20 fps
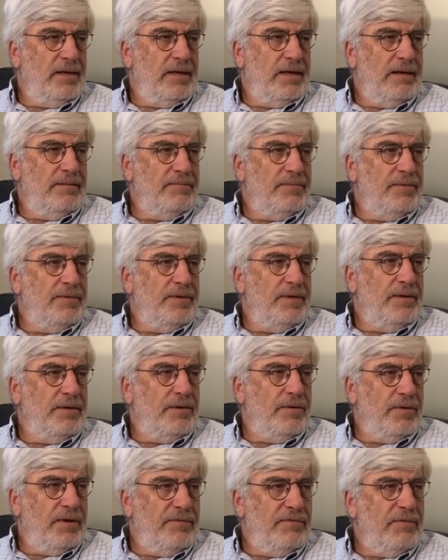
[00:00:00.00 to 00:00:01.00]
I'm
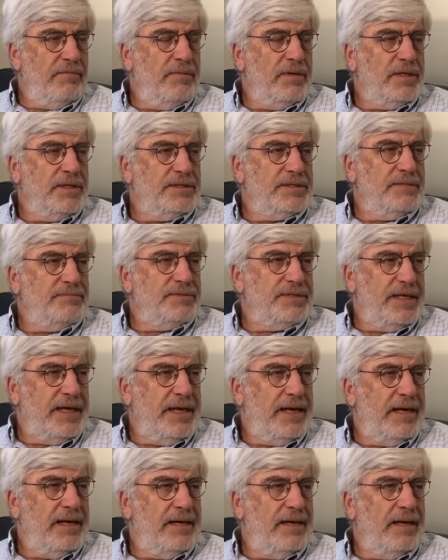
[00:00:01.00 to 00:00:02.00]
grieving because I'm
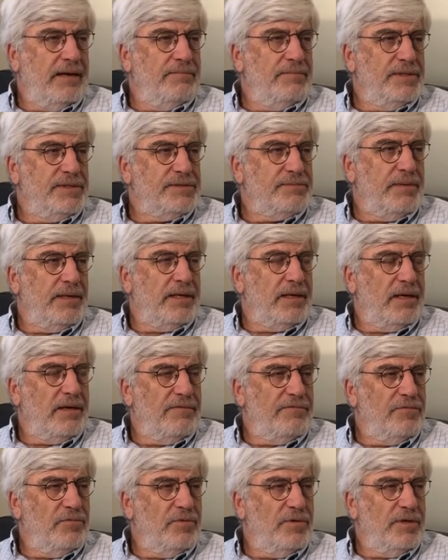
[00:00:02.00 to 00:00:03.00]
sad. I miss my
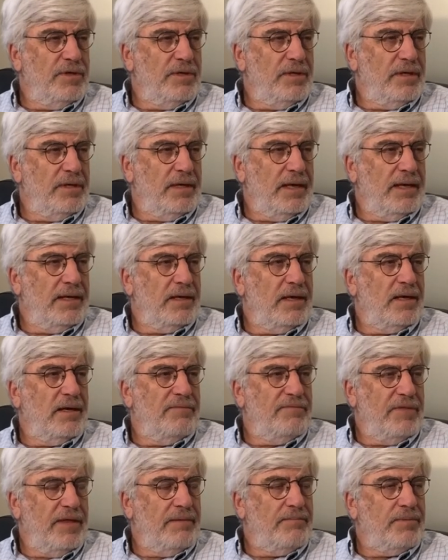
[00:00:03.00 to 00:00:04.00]
loved one. I
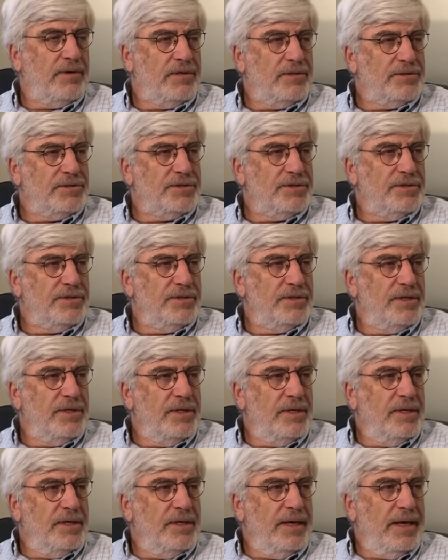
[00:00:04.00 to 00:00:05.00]
love that person,
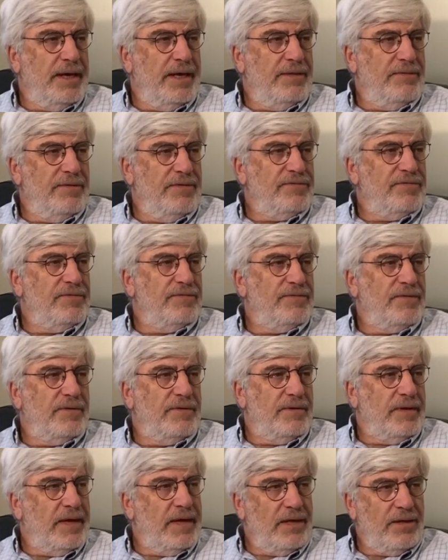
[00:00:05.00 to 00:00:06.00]
and this is
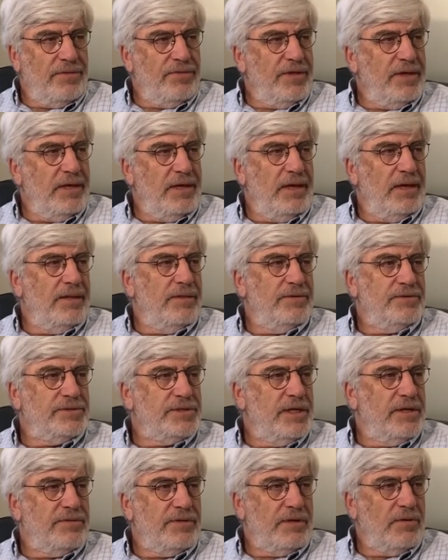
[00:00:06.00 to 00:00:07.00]
healthy, and
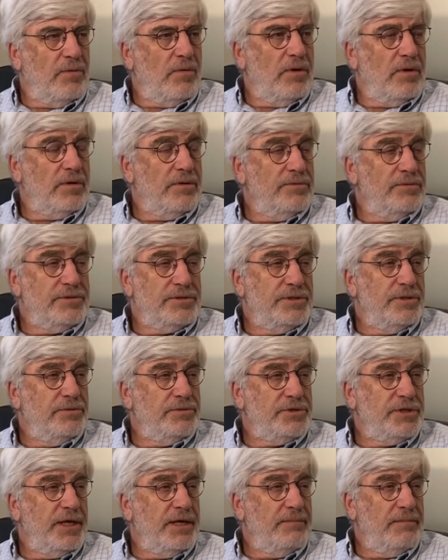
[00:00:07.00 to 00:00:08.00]
there's nothing wrong, and there's no
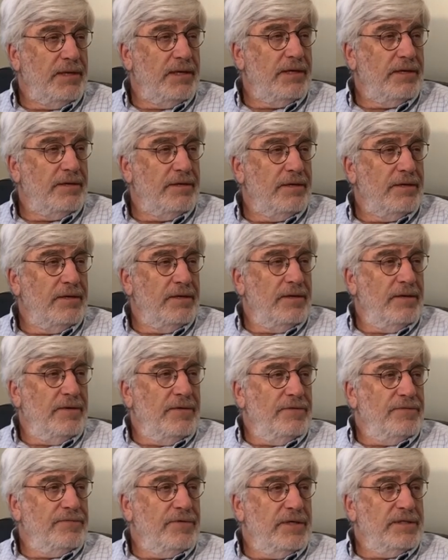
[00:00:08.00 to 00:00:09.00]
shame in it.
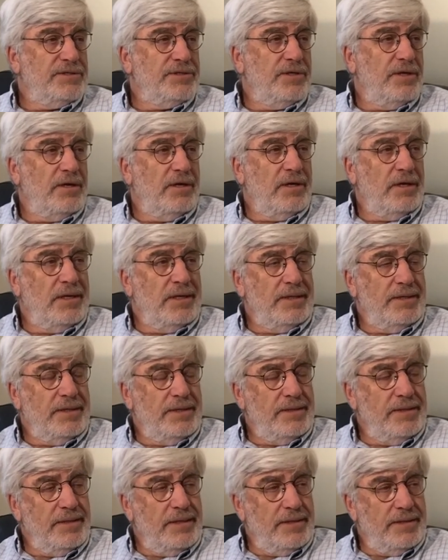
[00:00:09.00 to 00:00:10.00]
So I saw
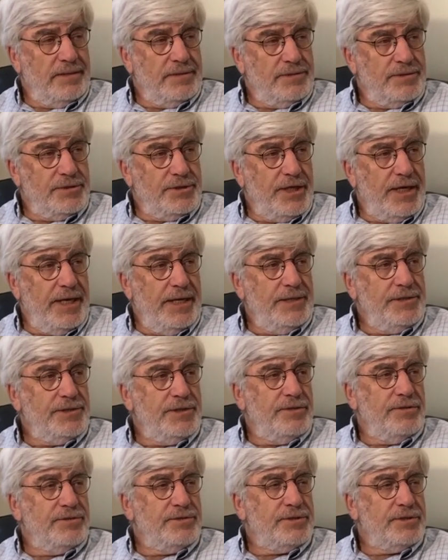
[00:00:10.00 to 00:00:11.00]
a
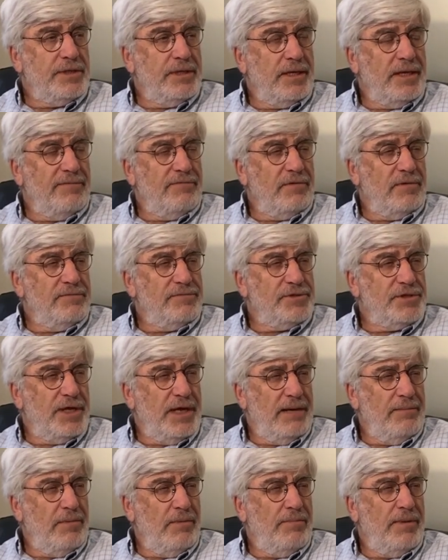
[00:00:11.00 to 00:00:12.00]
change in their level of
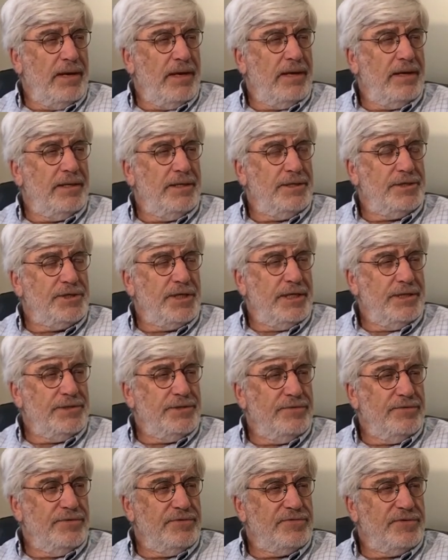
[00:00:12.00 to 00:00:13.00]
shame about it, a
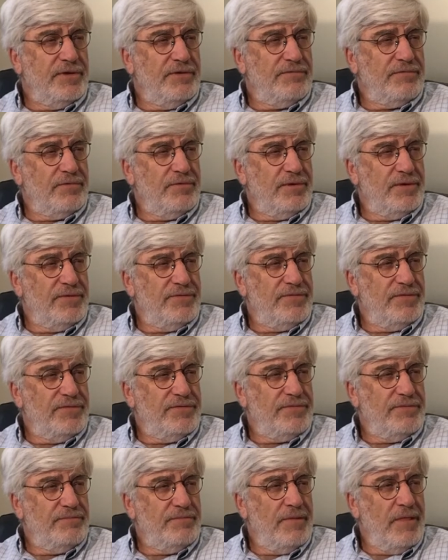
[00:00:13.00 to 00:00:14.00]
change in their
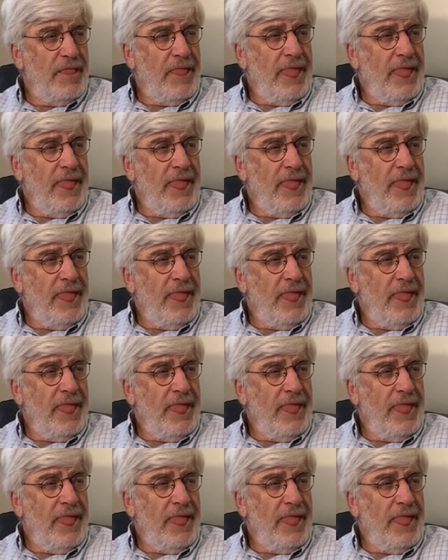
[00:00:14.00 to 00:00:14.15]
self-criticism,